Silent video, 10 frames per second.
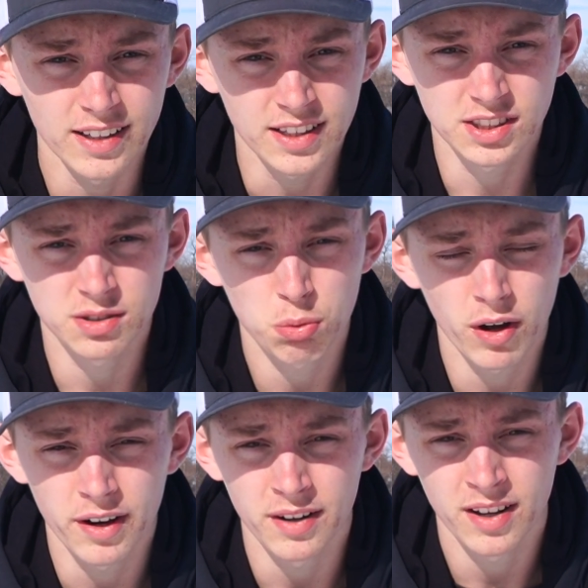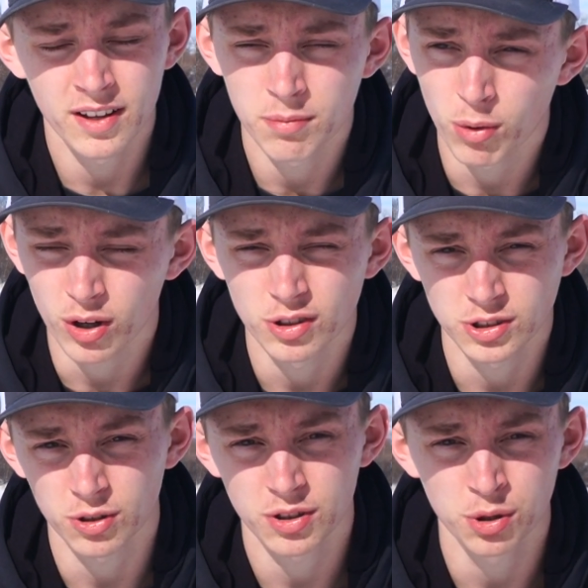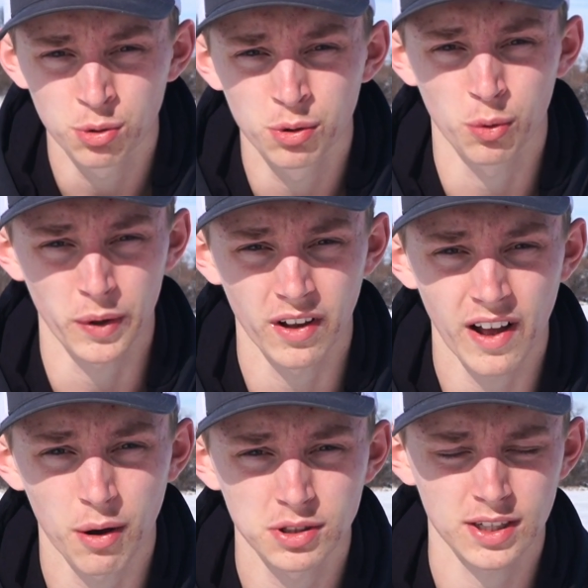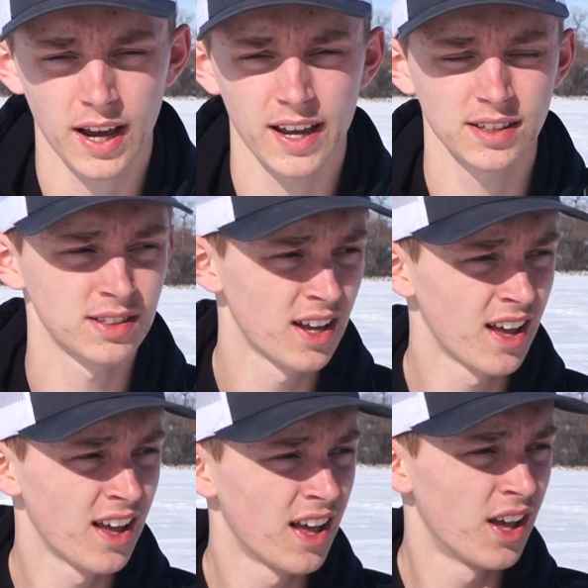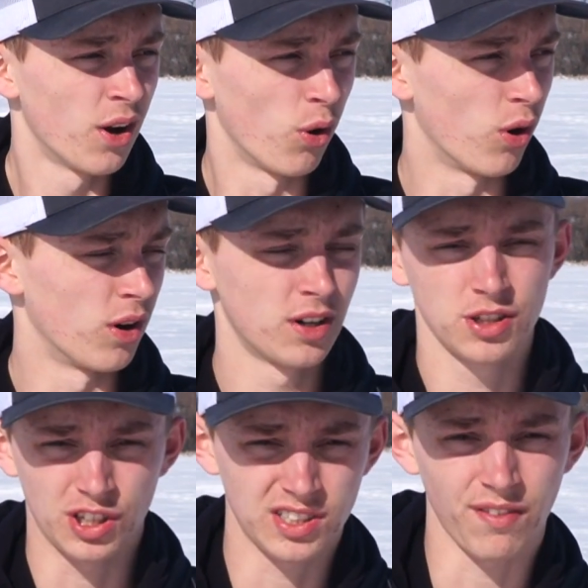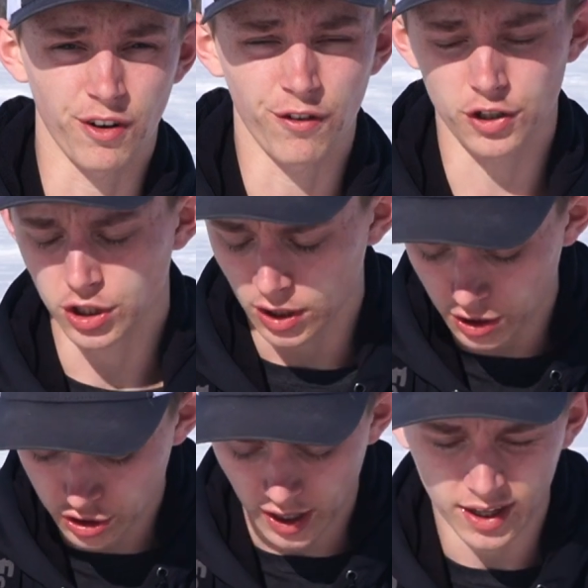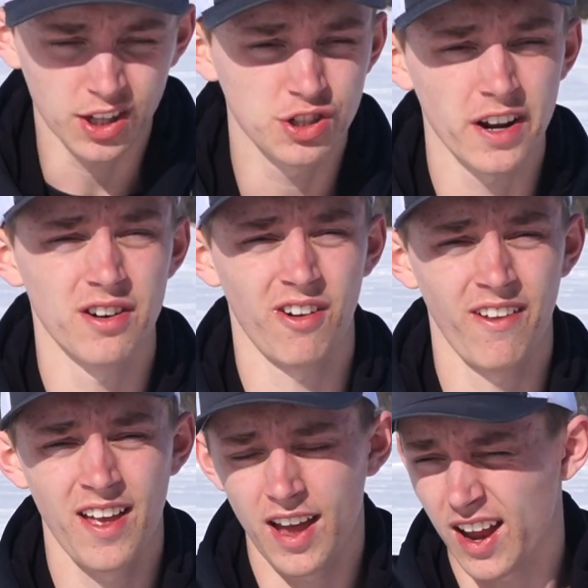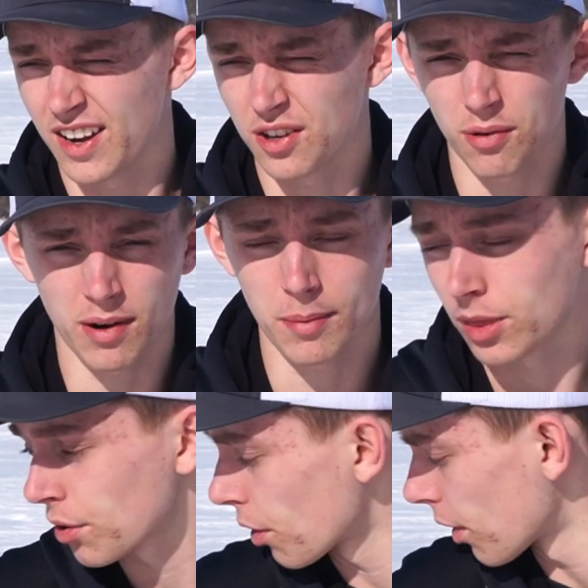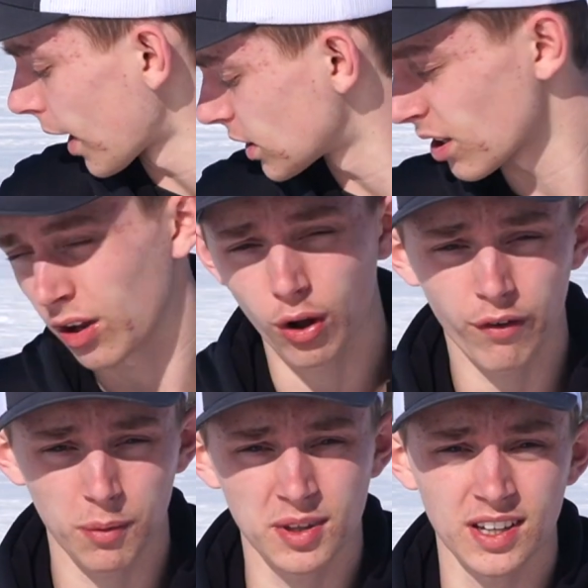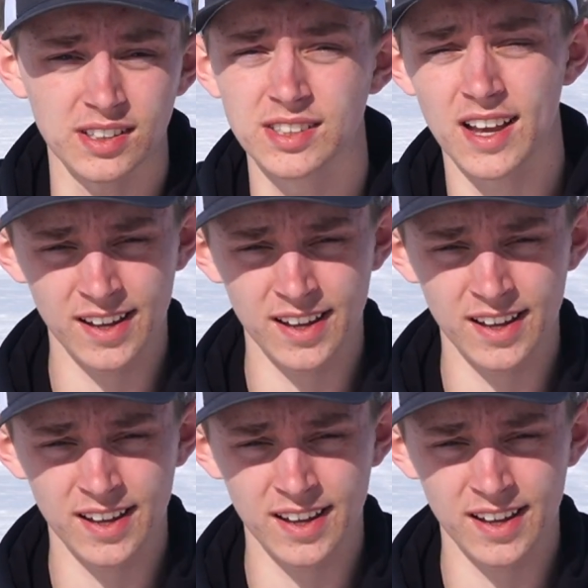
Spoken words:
This one more goes out to the wheelhouse guys, or just if you're fishing in a shack in general, and you don't want to be throwing ice all over, because